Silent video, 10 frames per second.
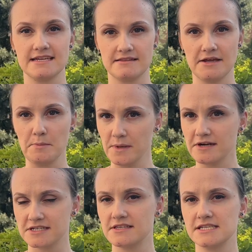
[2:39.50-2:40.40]
they
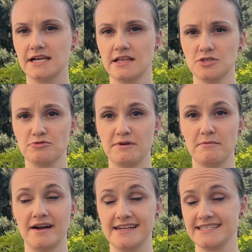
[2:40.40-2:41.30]
appeared in the Italian
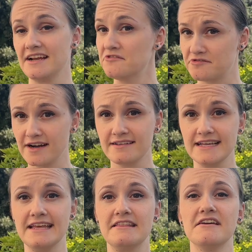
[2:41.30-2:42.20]
supermarkets, and
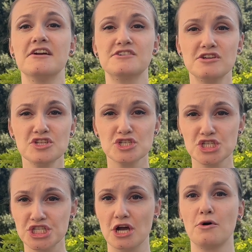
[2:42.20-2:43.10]
frankly they rot
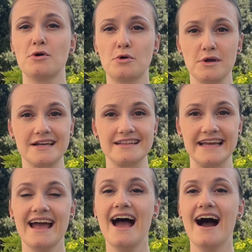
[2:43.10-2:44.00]
so
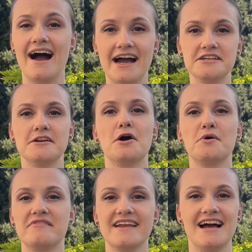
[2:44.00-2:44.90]
quickly. I don't know
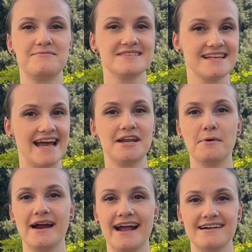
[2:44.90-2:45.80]
if it happens
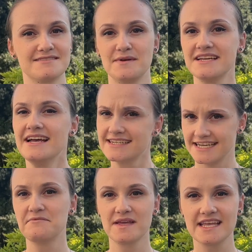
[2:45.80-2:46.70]
anywhere else, but
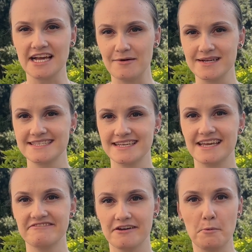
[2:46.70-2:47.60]
tell me in the comments
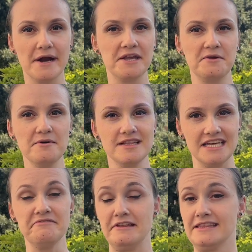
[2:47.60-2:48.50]
if where you
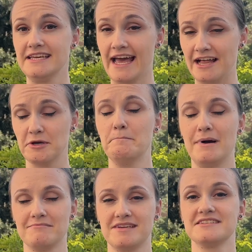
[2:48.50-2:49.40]
live the Halloween
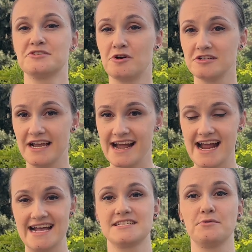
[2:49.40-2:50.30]
pumpkins rot
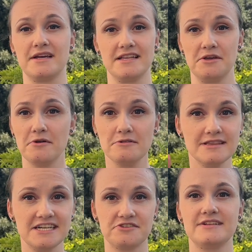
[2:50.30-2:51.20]
as quickly. You
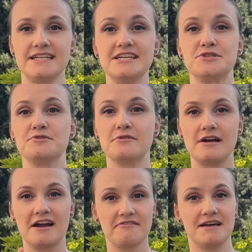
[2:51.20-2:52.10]
literally need to
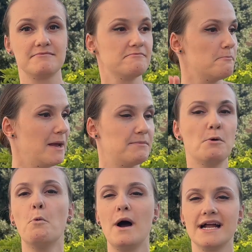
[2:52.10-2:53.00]
carve them maybe
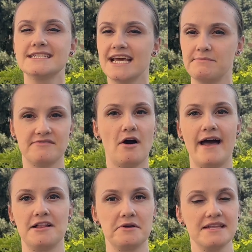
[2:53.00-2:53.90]
one day before
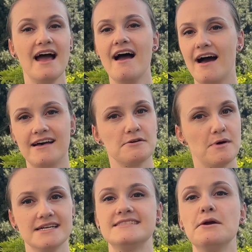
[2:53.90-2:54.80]
Halloween,
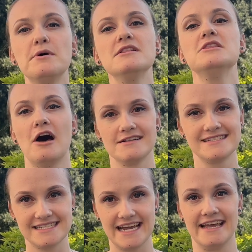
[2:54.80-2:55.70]
otherwise they will not
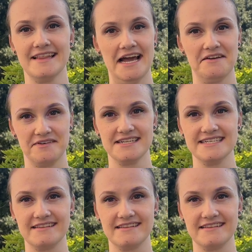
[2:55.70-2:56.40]
stay alive until